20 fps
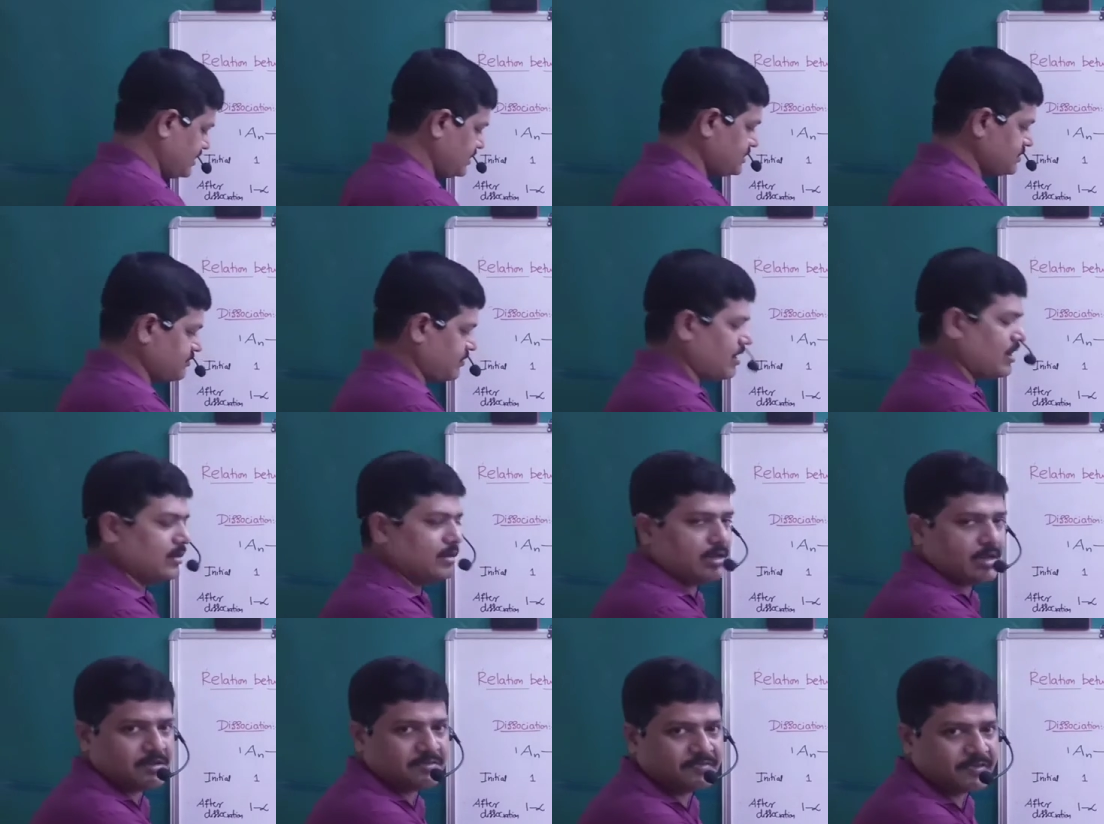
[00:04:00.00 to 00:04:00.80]
is,
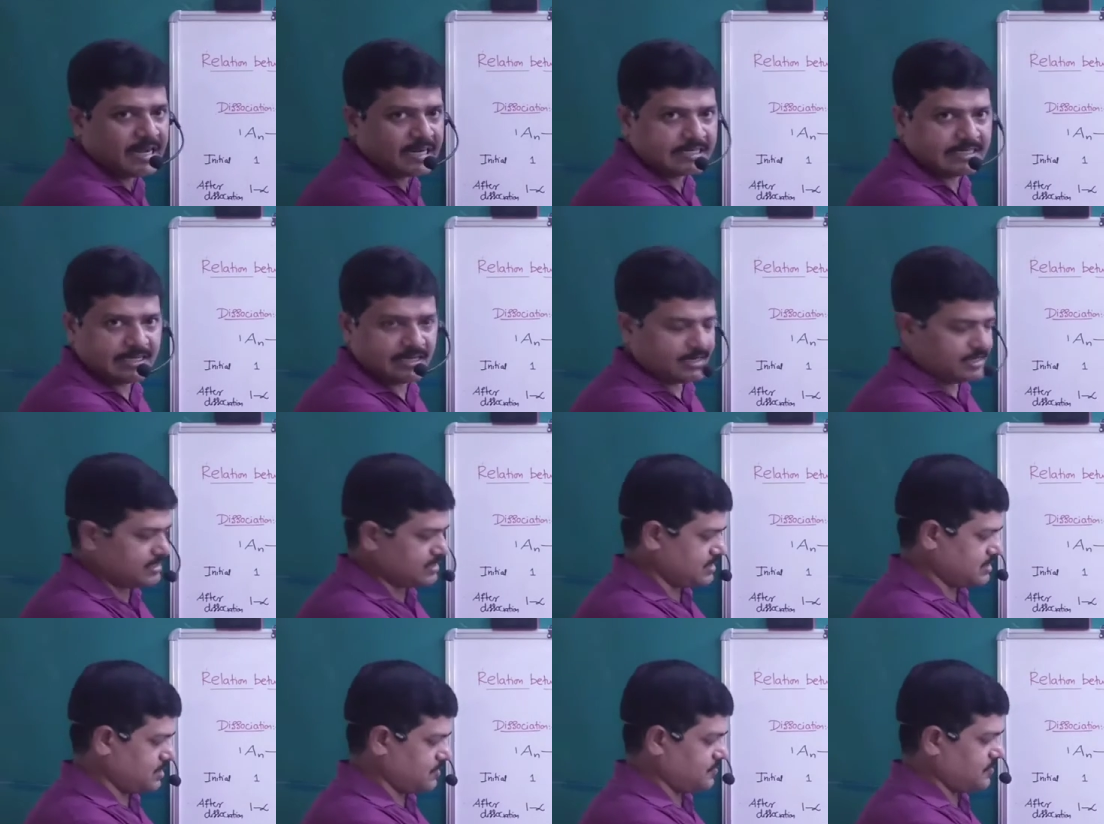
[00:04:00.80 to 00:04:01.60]
want of factor
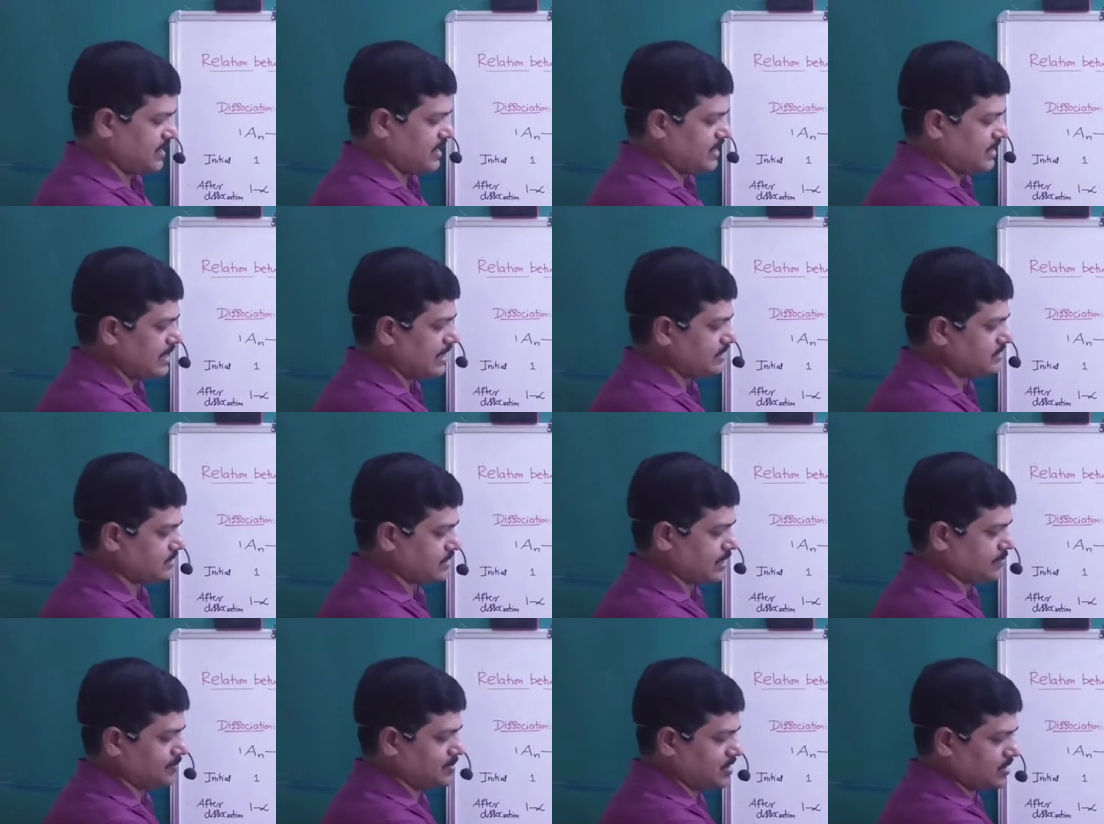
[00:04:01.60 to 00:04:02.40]
is defined as
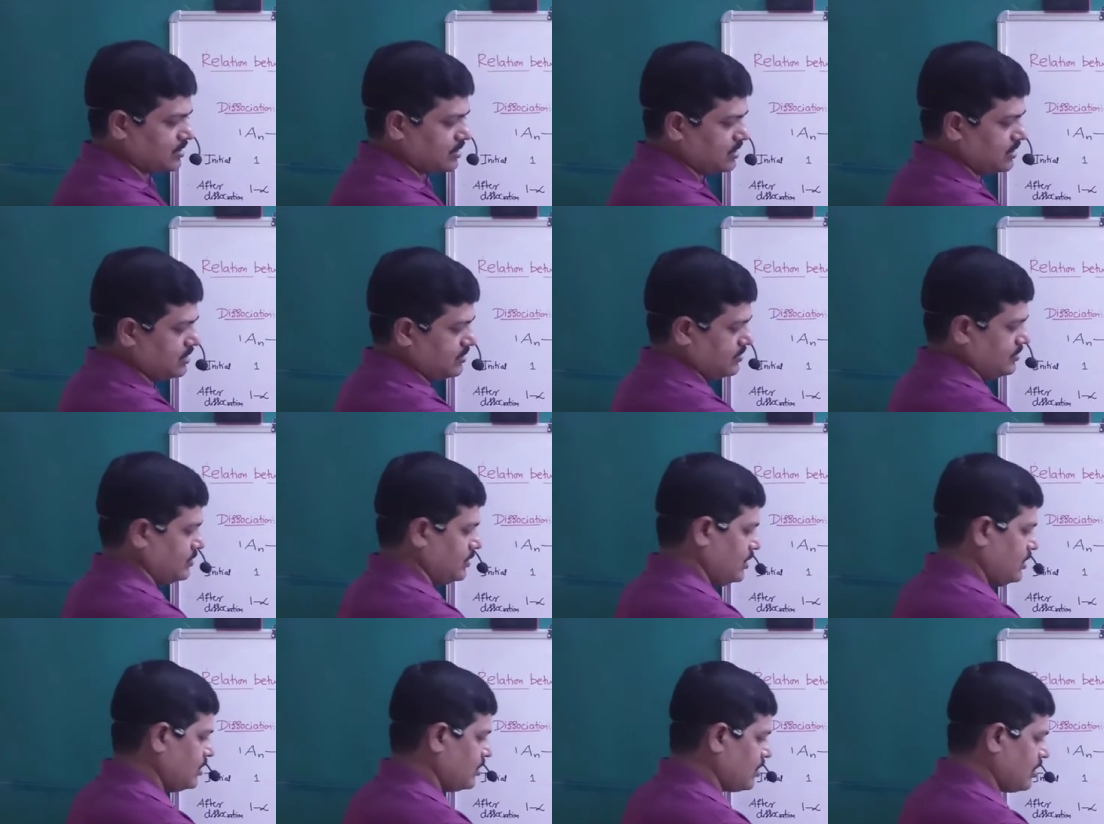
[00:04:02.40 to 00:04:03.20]
observed
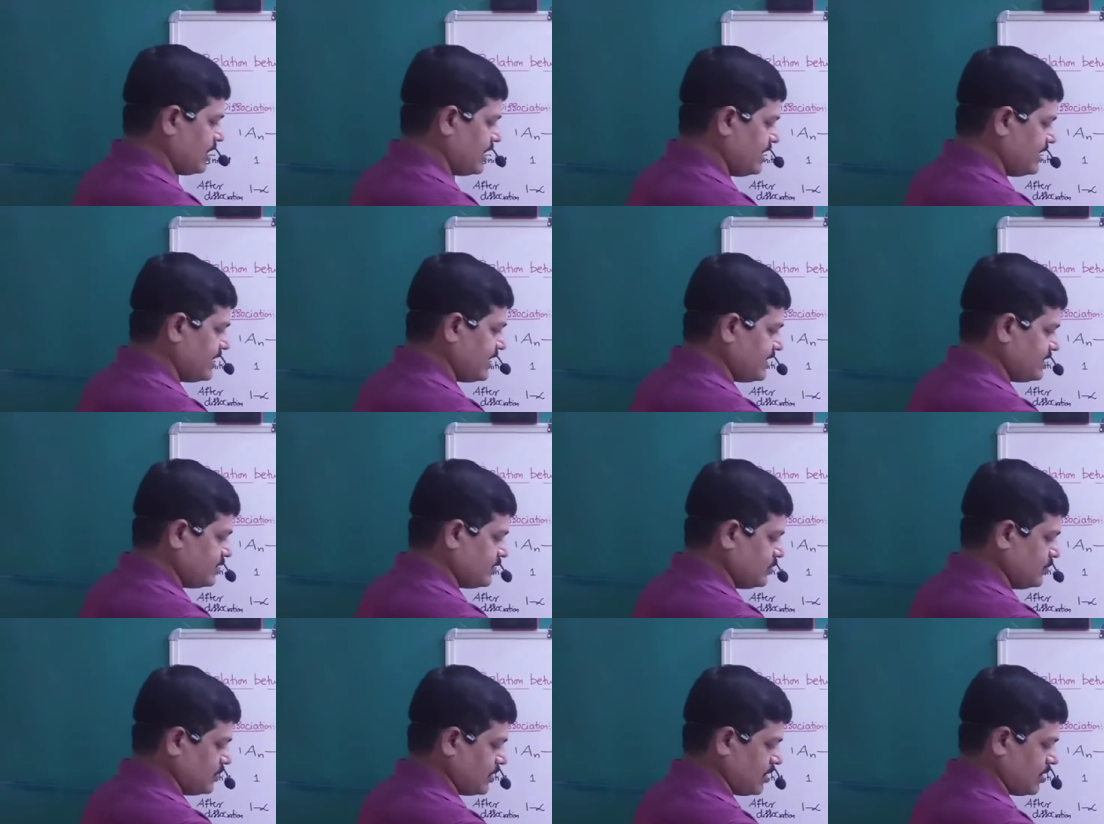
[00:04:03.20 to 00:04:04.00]

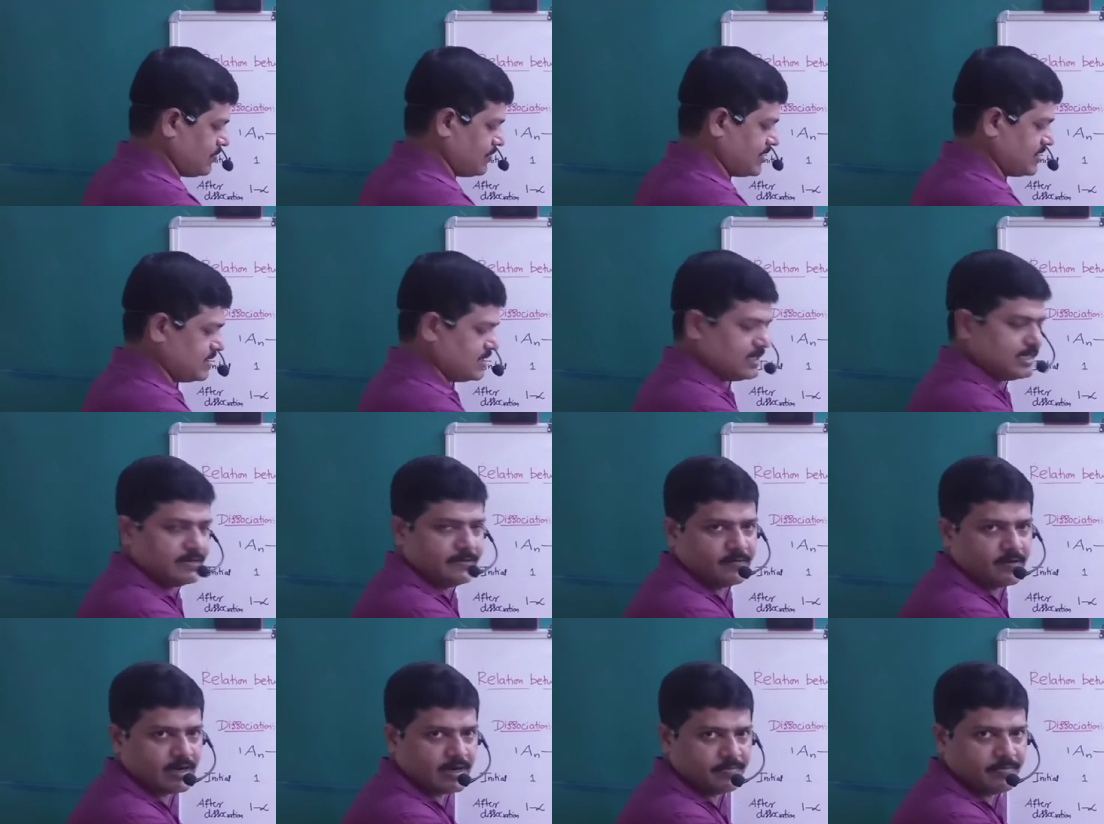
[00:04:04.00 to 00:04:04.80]
colligative property
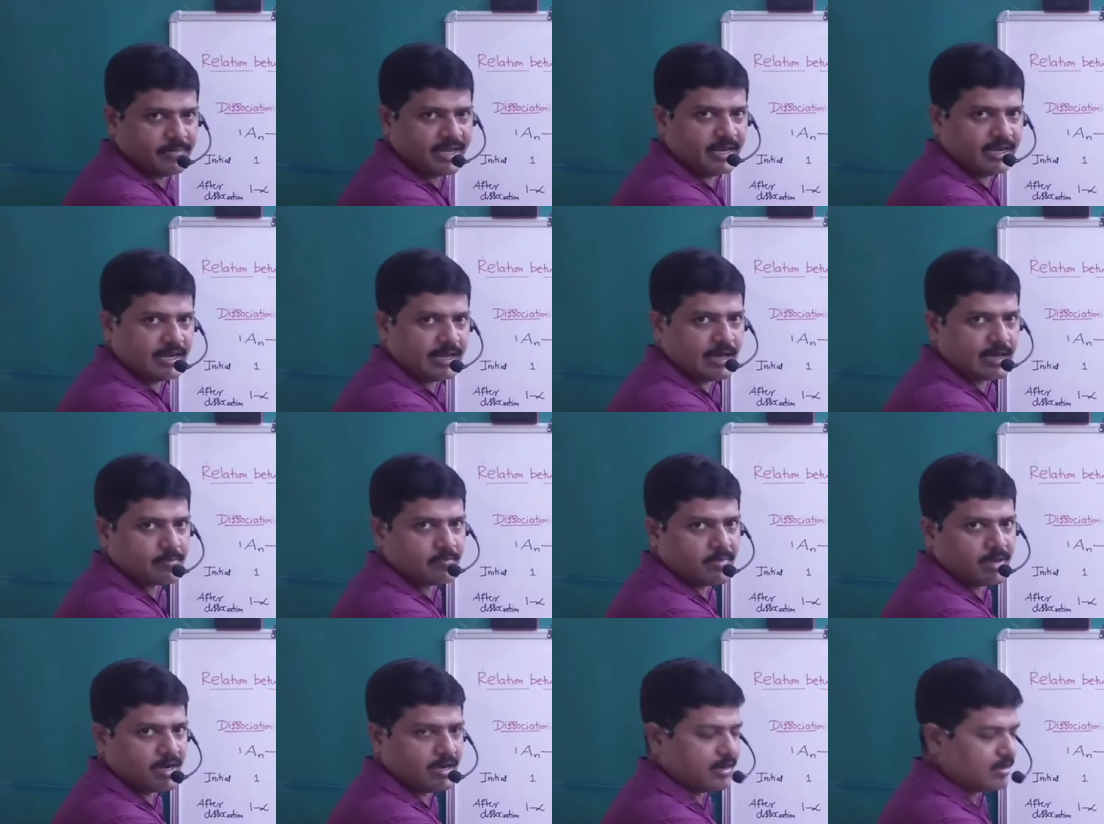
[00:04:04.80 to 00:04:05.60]
divided by
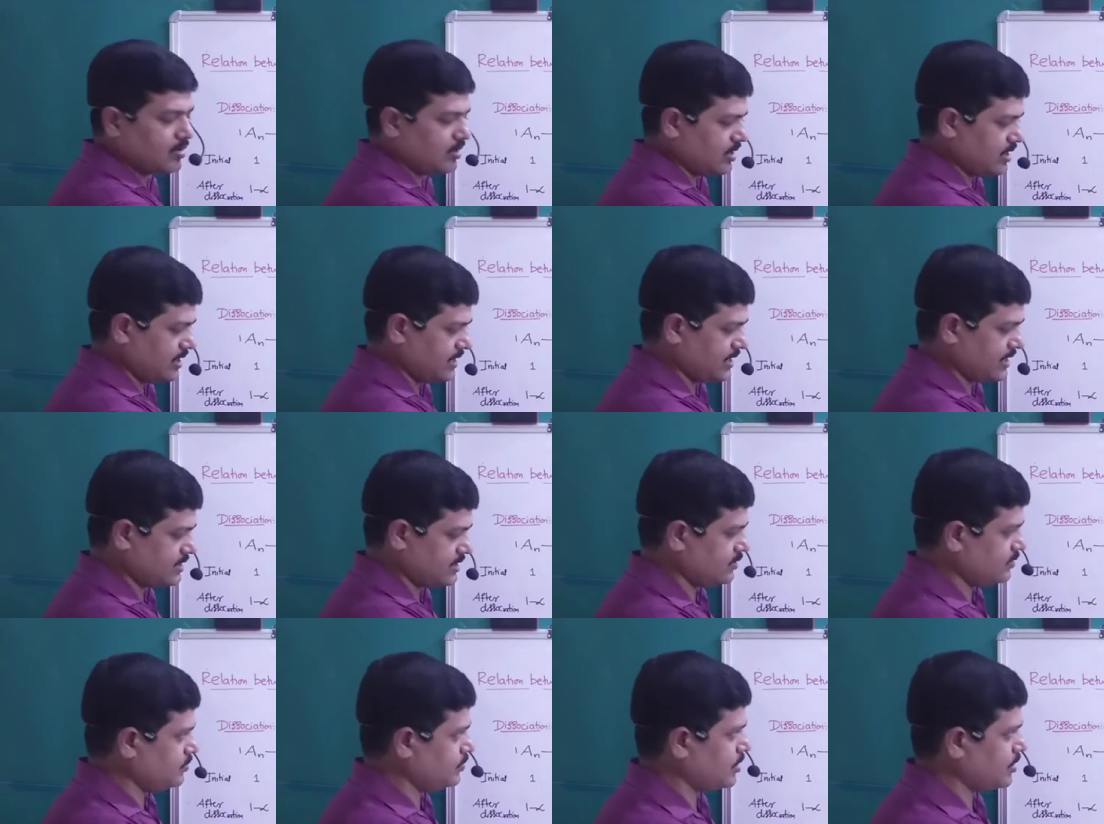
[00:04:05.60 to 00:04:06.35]
normal colligative